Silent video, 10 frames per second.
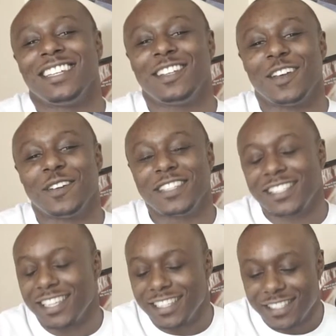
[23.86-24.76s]

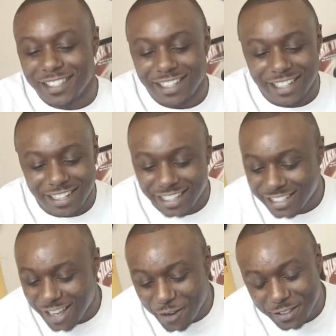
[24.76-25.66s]
It's
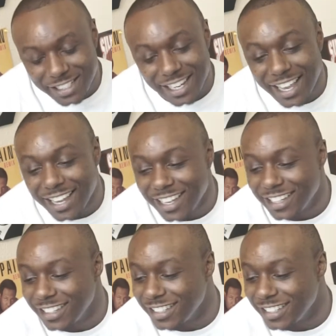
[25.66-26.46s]
off the chain.